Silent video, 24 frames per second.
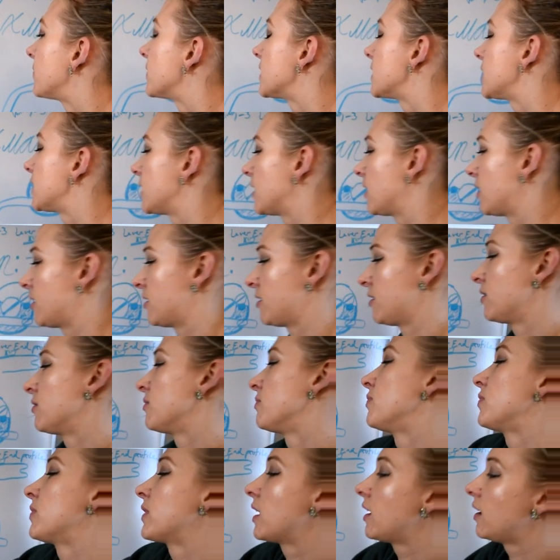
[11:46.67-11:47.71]
So
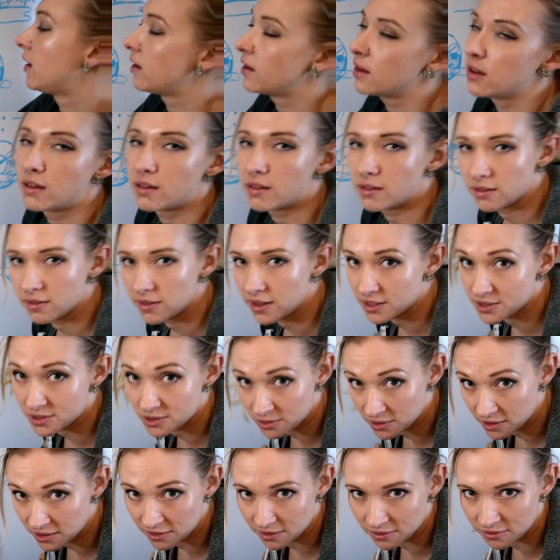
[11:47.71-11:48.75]
that's
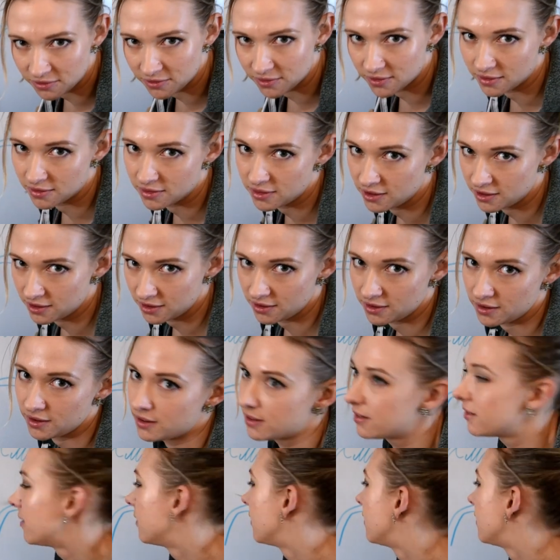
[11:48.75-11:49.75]
sort of the